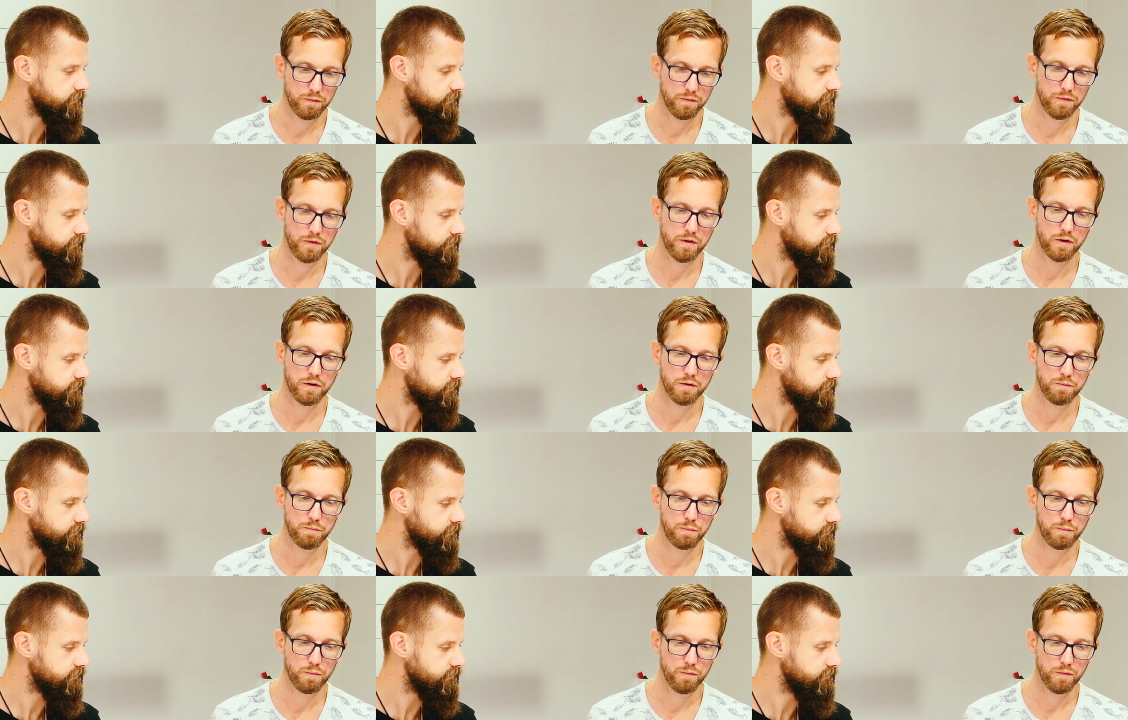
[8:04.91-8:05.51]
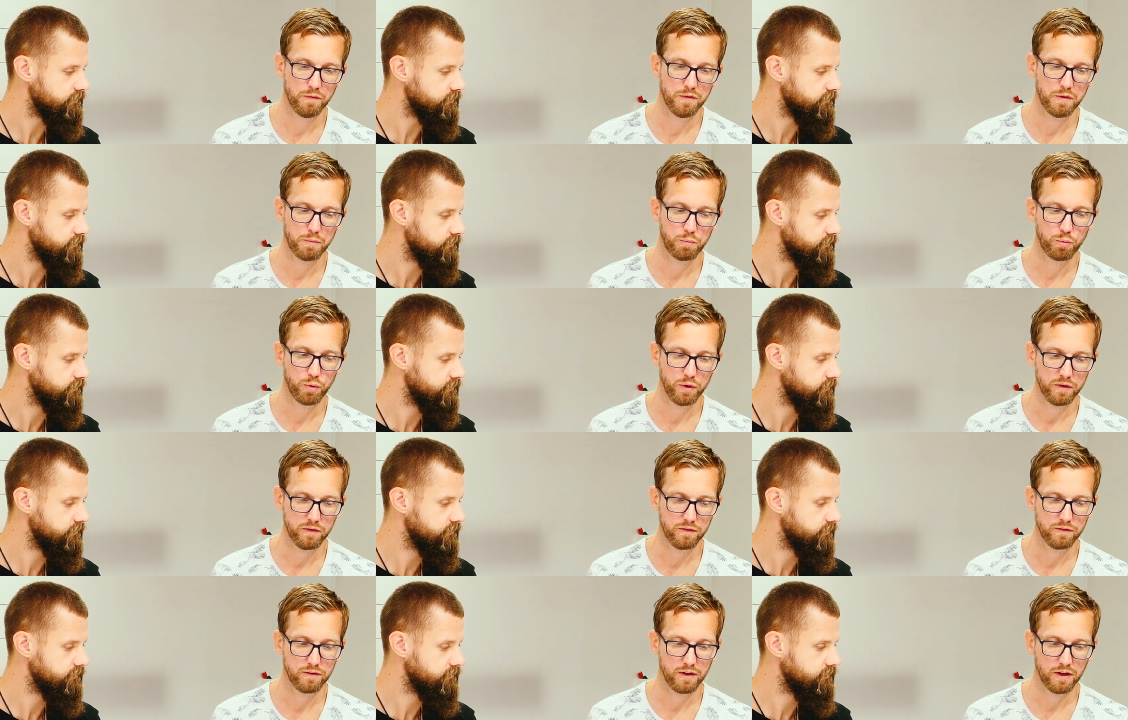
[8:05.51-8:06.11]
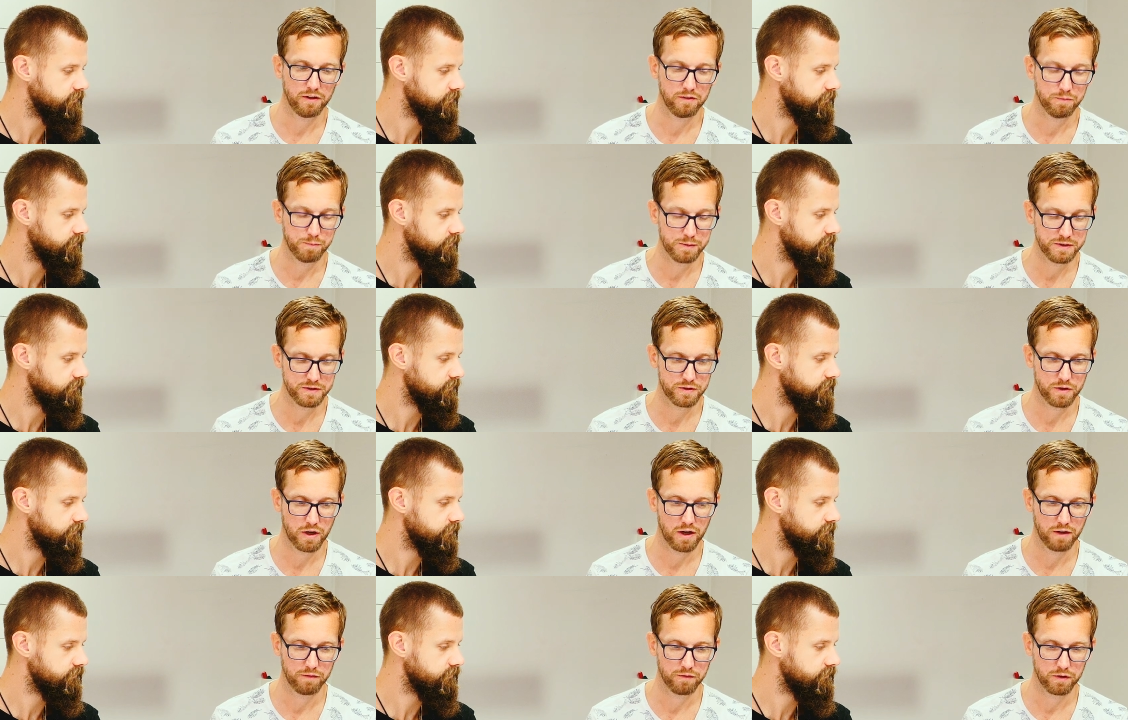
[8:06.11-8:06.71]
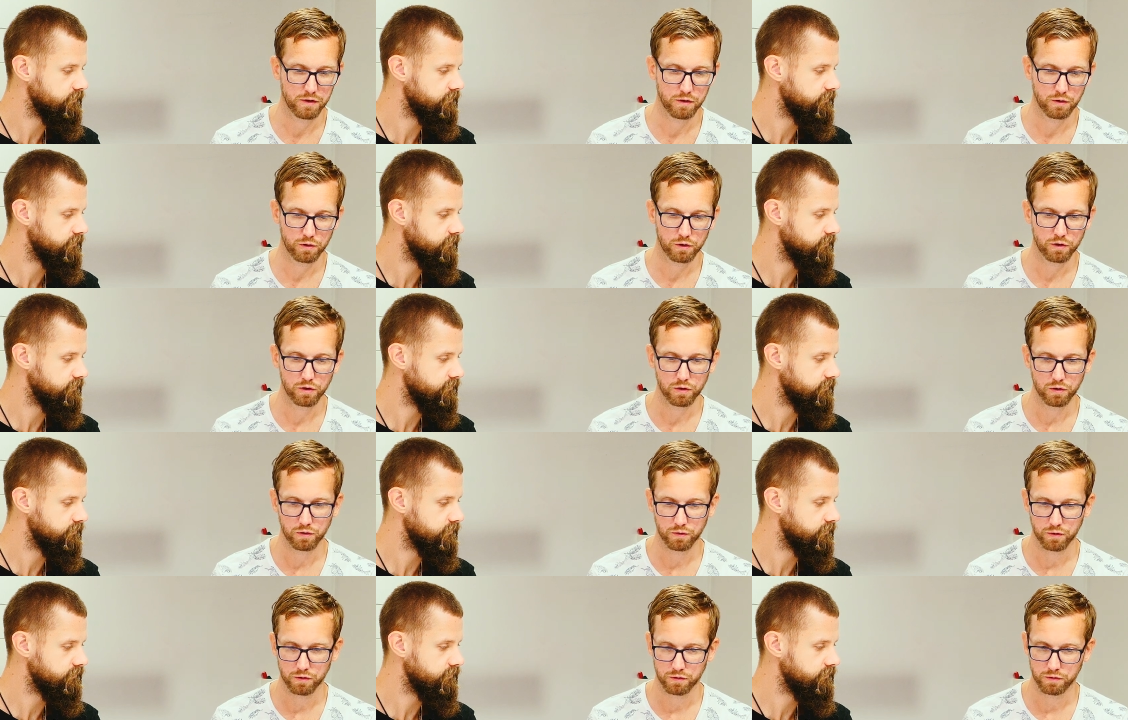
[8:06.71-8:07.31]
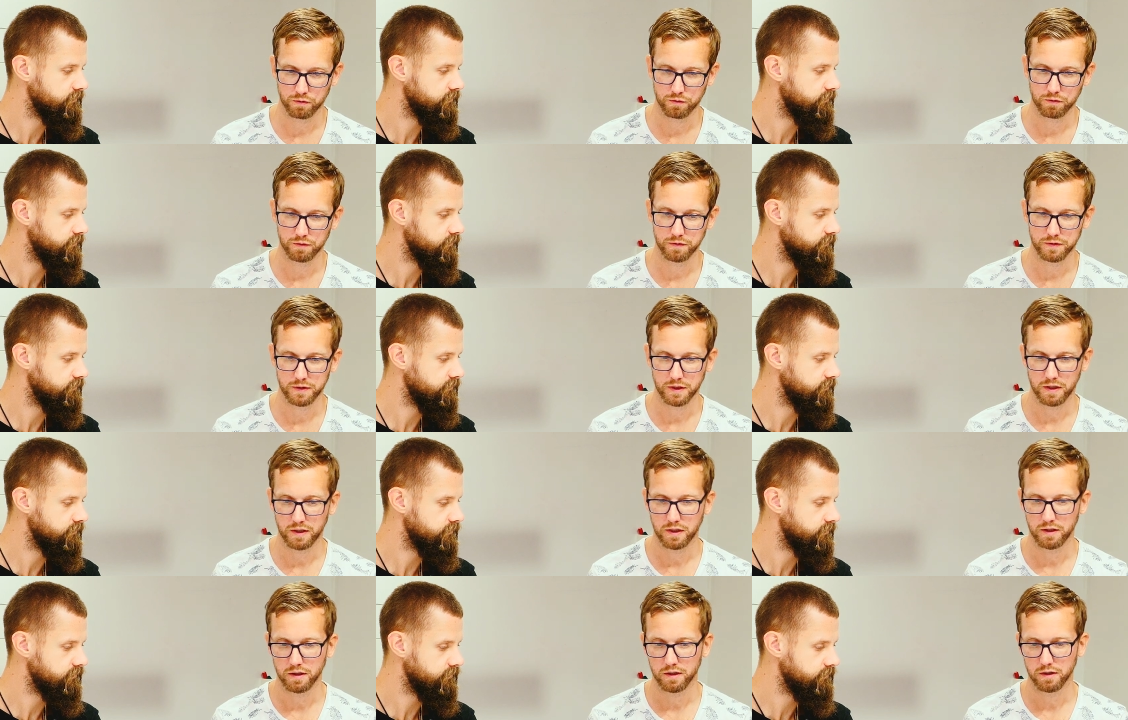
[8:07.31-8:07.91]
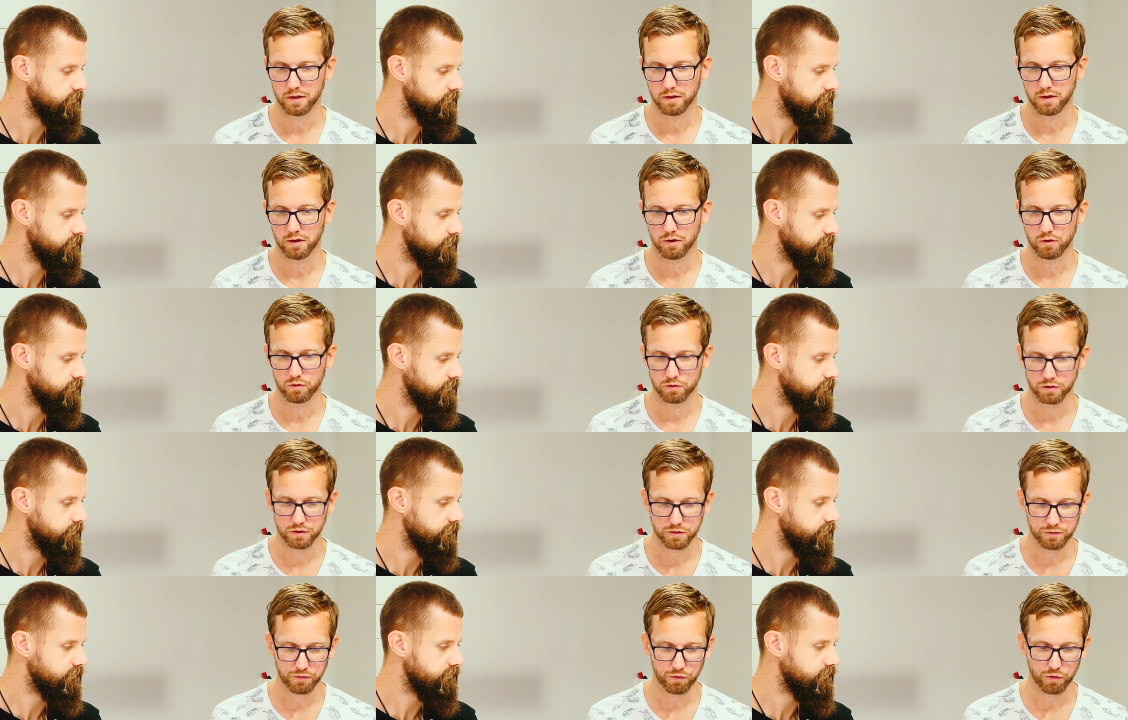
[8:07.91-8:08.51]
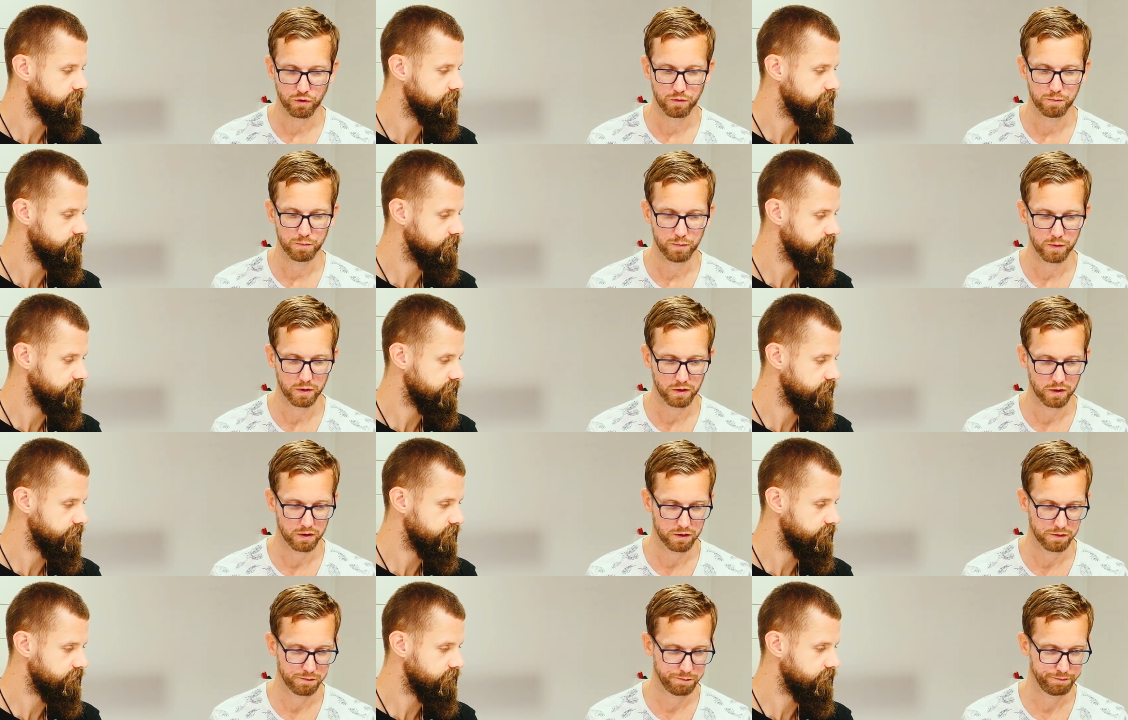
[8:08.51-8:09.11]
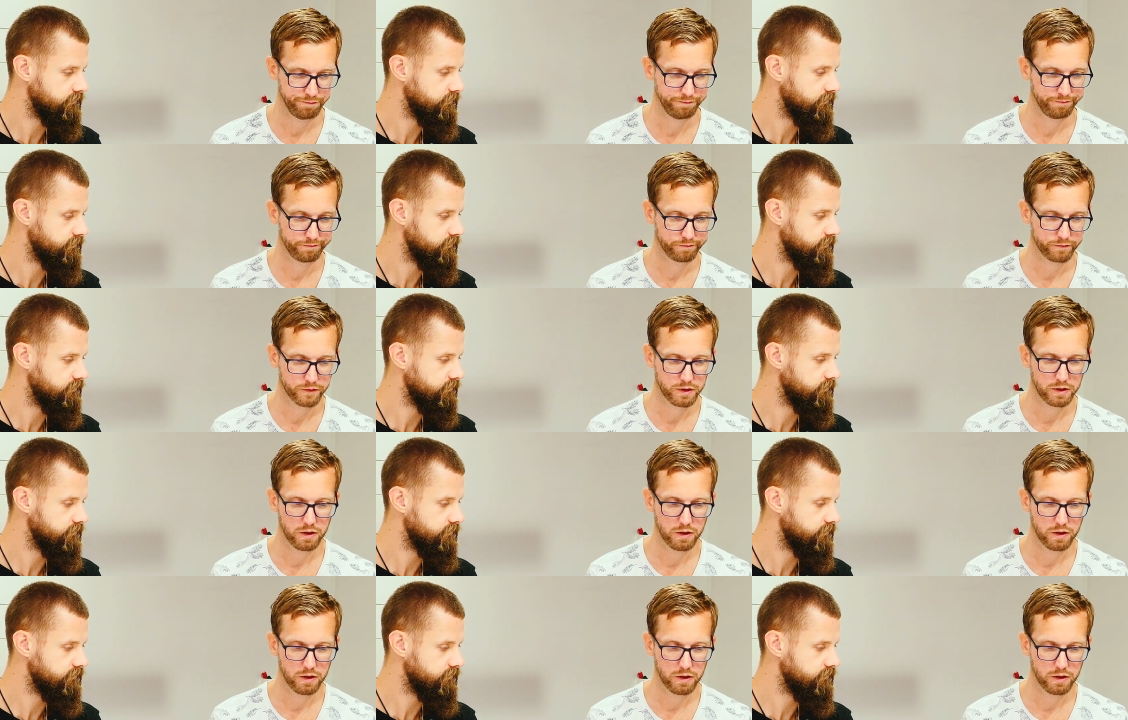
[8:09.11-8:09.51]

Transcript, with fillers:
Speaker 1: the, the print statements you have in your code or the logs from um,